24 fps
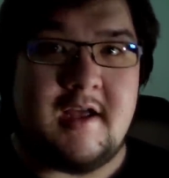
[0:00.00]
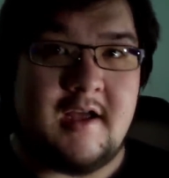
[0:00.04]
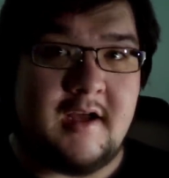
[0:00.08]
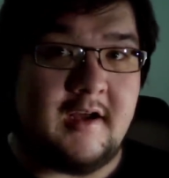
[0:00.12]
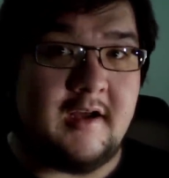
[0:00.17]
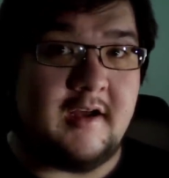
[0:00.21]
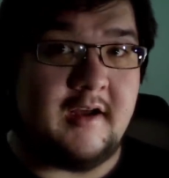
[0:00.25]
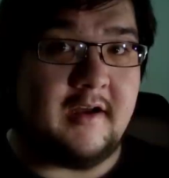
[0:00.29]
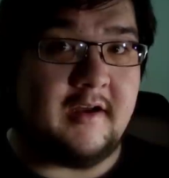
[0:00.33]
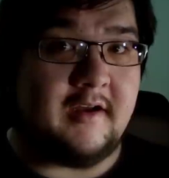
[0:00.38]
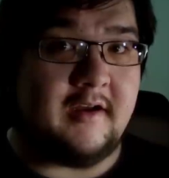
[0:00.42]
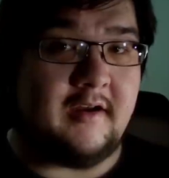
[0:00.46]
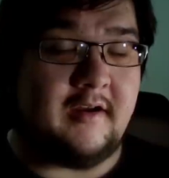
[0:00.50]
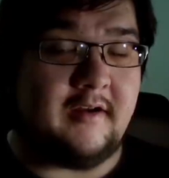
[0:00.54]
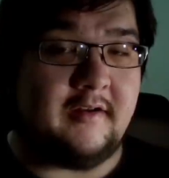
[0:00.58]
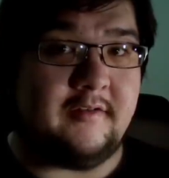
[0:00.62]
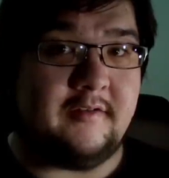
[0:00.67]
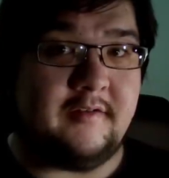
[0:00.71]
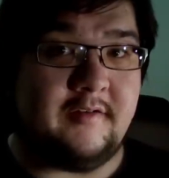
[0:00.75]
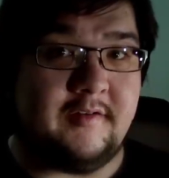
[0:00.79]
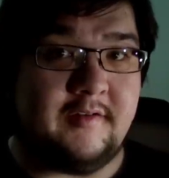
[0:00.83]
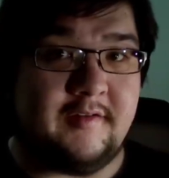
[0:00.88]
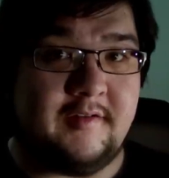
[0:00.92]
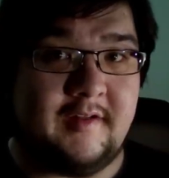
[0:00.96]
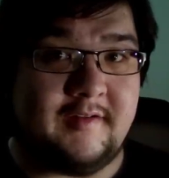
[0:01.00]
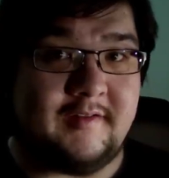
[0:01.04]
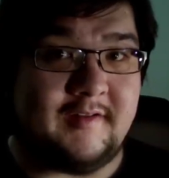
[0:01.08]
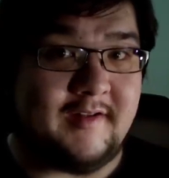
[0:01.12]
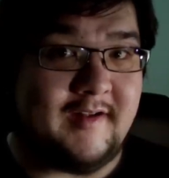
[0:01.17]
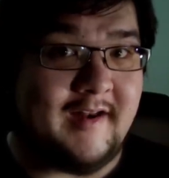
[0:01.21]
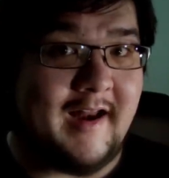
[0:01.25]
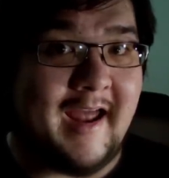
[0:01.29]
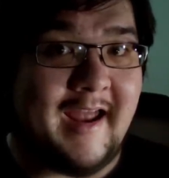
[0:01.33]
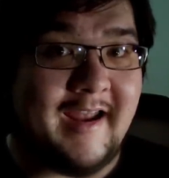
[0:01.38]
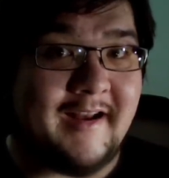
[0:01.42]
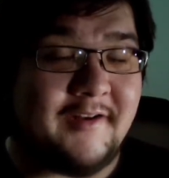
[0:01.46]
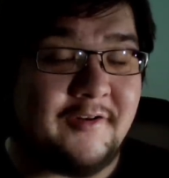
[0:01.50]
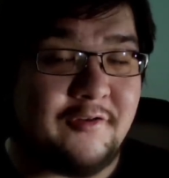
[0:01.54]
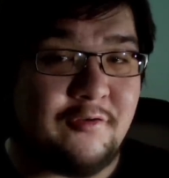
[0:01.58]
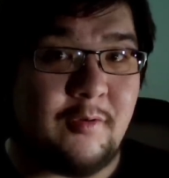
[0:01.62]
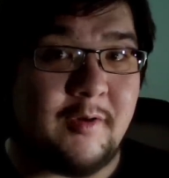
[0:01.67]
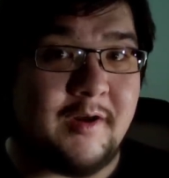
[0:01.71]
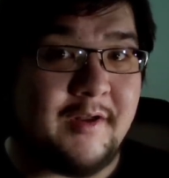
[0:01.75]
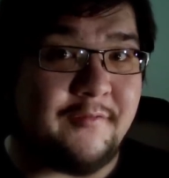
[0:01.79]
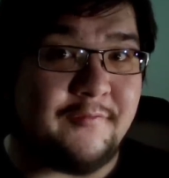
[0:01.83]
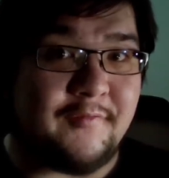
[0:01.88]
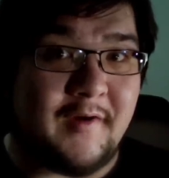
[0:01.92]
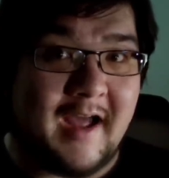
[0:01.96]
uh, on the, at the nine
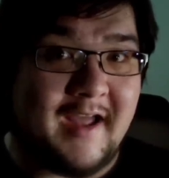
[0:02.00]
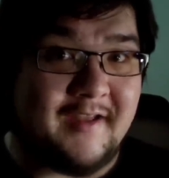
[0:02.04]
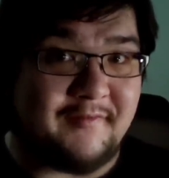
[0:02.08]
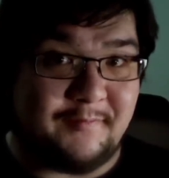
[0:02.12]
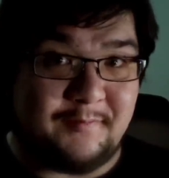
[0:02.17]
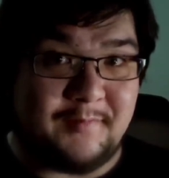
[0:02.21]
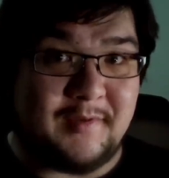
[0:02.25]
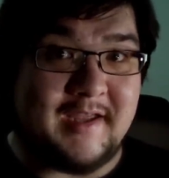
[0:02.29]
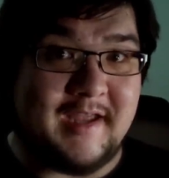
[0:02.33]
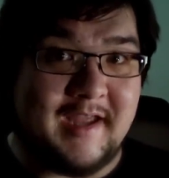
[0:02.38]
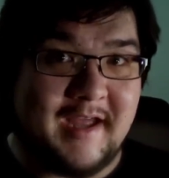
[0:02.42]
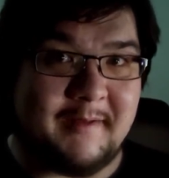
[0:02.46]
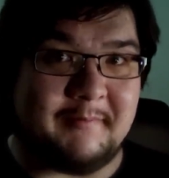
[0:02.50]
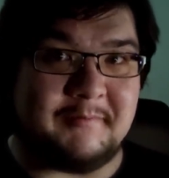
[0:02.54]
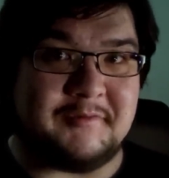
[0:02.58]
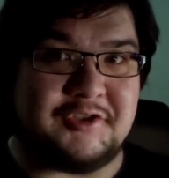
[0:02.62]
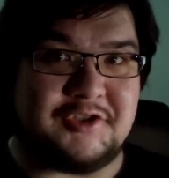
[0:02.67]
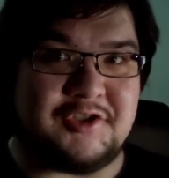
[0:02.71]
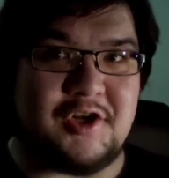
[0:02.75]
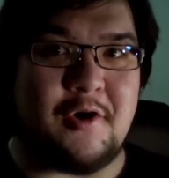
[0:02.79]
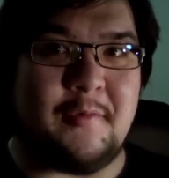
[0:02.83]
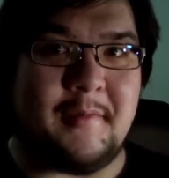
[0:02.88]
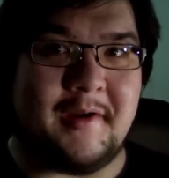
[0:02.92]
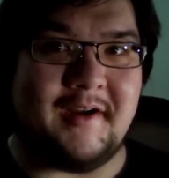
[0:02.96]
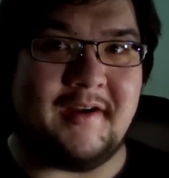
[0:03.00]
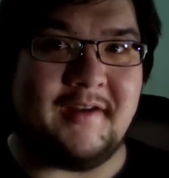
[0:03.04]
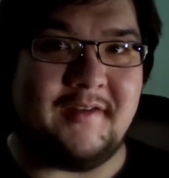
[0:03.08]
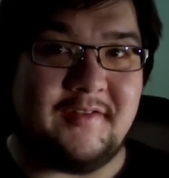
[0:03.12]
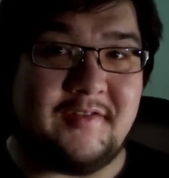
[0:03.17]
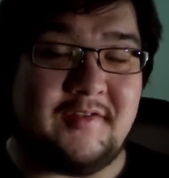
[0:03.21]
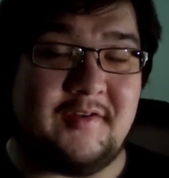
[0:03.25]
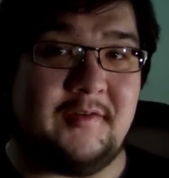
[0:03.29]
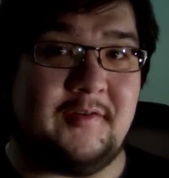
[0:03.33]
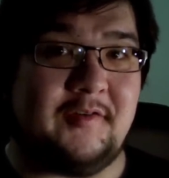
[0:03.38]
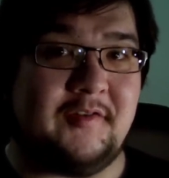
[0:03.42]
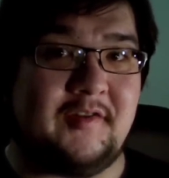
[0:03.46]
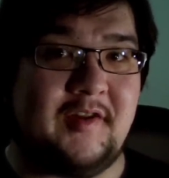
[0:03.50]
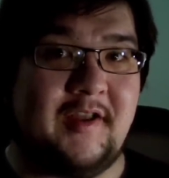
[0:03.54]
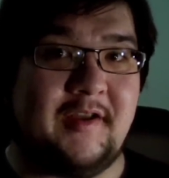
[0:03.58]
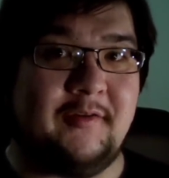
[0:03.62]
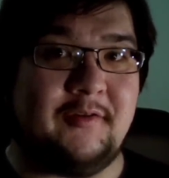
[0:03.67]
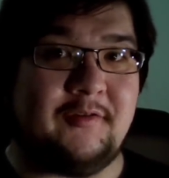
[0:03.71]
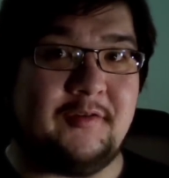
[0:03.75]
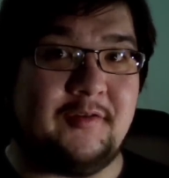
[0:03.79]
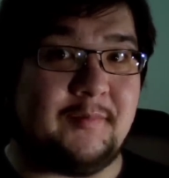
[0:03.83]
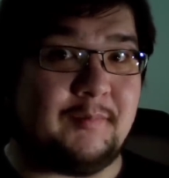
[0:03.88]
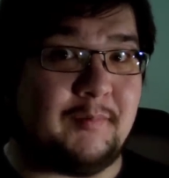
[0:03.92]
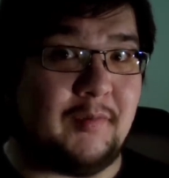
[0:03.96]
twenty-five p m showing on Thursday,
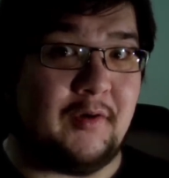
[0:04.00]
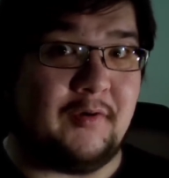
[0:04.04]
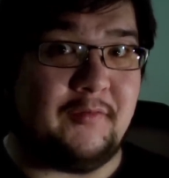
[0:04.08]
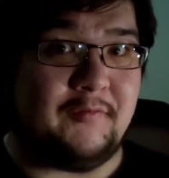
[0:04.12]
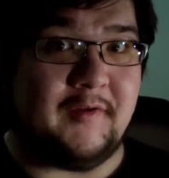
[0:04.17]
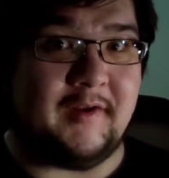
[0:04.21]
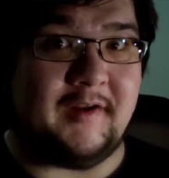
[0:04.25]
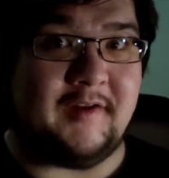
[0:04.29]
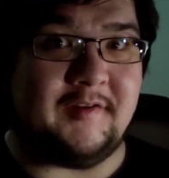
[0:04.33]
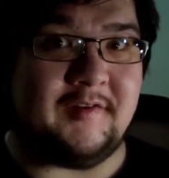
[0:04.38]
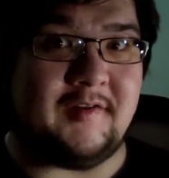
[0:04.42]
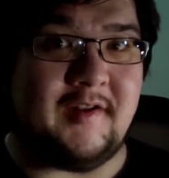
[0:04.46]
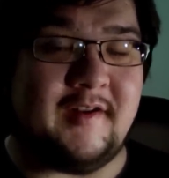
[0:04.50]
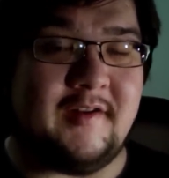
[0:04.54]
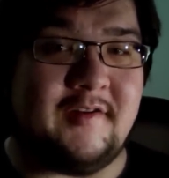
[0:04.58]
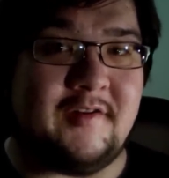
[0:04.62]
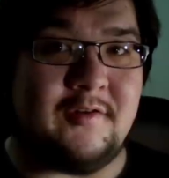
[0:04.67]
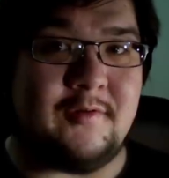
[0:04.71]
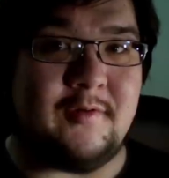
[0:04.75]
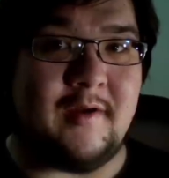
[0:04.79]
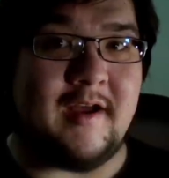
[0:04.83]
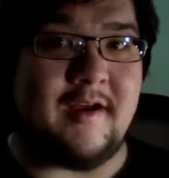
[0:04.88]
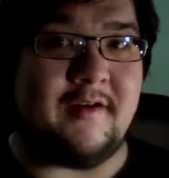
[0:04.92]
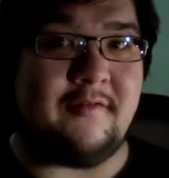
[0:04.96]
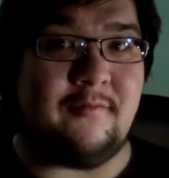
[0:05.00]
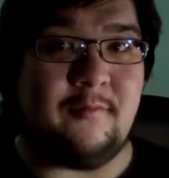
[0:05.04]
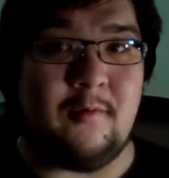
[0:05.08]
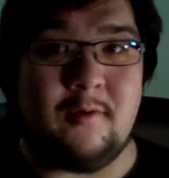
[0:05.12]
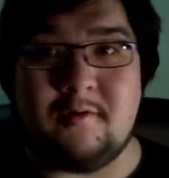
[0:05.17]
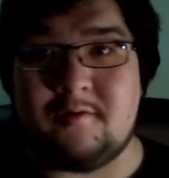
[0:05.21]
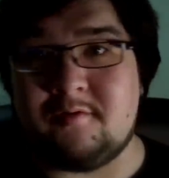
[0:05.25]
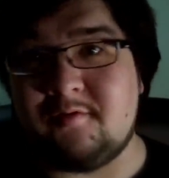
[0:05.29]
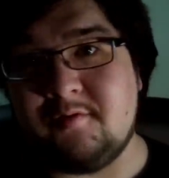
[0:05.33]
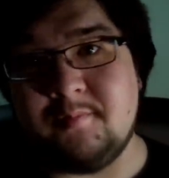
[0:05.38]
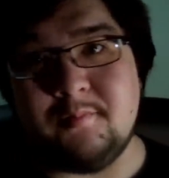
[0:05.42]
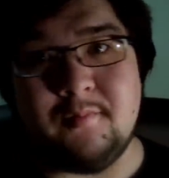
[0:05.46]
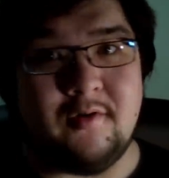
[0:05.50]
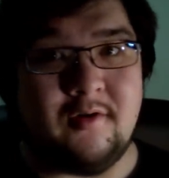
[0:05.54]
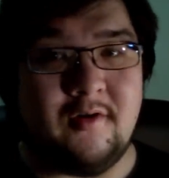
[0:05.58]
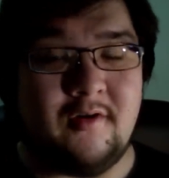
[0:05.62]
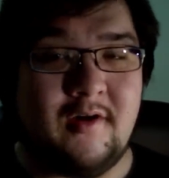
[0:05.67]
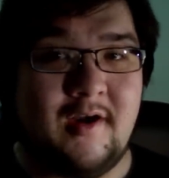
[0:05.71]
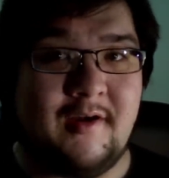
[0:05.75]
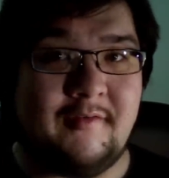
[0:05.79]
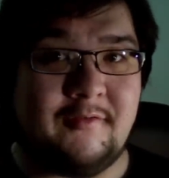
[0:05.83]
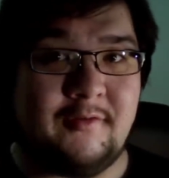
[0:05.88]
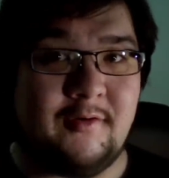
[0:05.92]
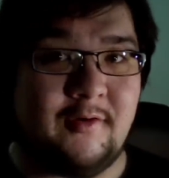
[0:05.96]
which is perfect because I do have work
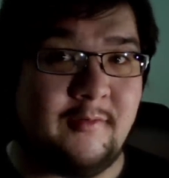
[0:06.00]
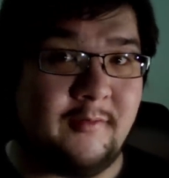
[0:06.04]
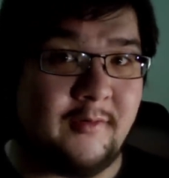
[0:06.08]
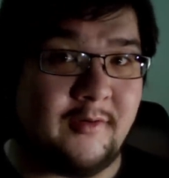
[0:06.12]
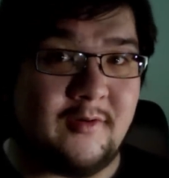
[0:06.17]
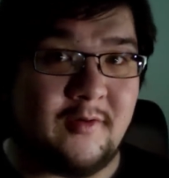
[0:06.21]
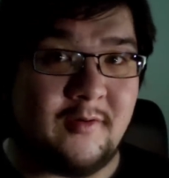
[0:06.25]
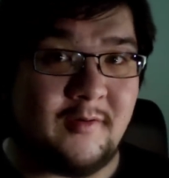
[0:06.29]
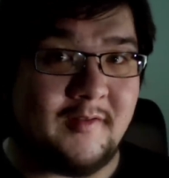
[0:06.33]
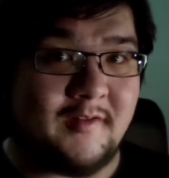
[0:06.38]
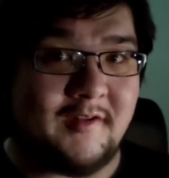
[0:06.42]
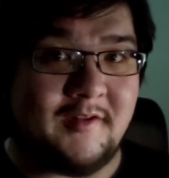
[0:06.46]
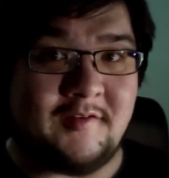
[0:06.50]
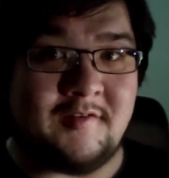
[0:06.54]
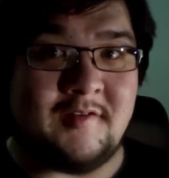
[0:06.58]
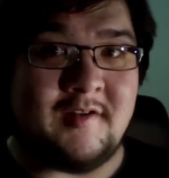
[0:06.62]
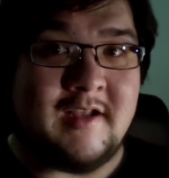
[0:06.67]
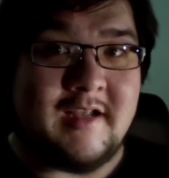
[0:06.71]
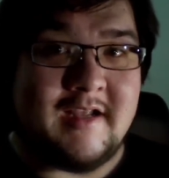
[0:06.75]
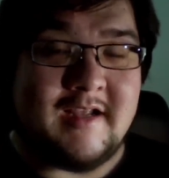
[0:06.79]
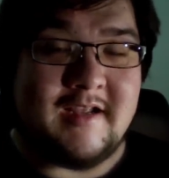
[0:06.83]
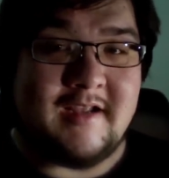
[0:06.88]
tomorrow after I record this.